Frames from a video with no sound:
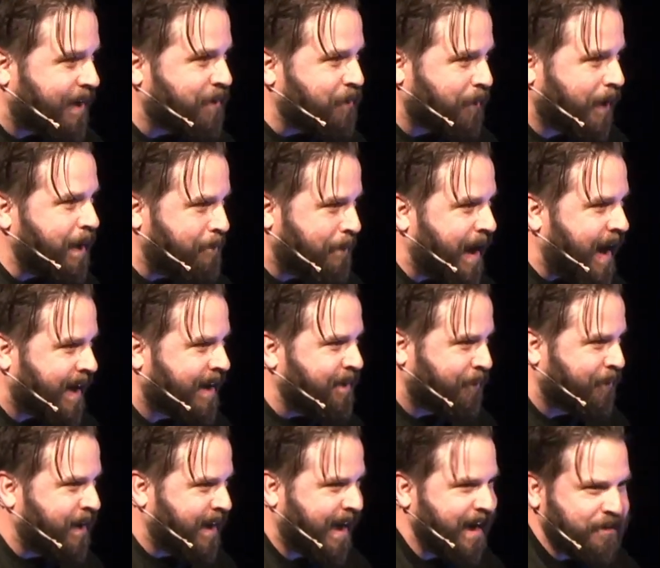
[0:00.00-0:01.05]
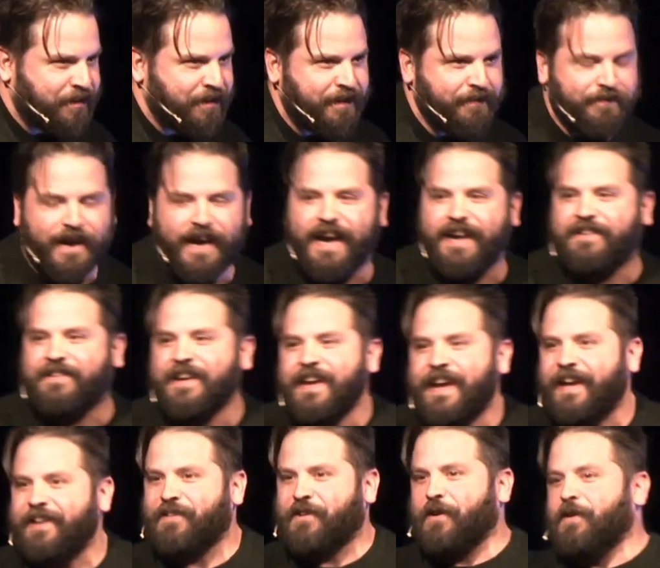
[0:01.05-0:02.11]
an x ray magnification device.
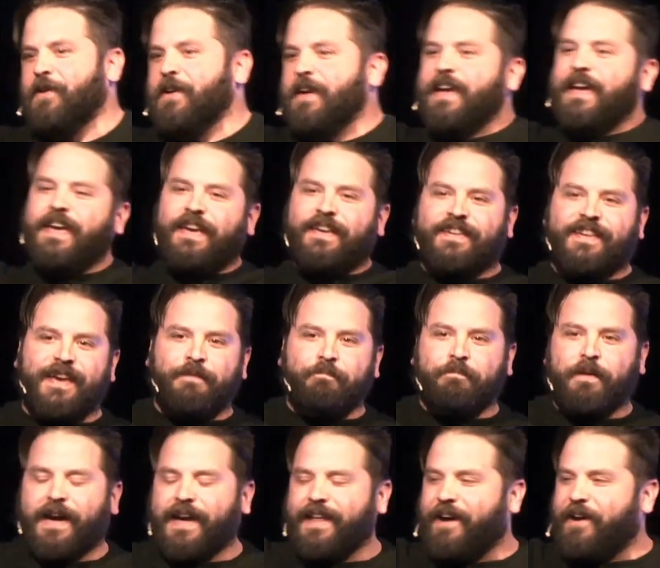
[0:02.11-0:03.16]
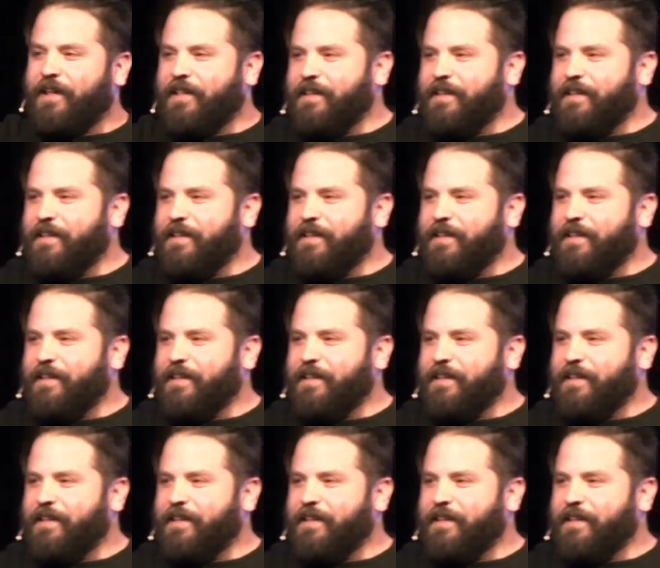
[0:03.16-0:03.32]
And so he's hit by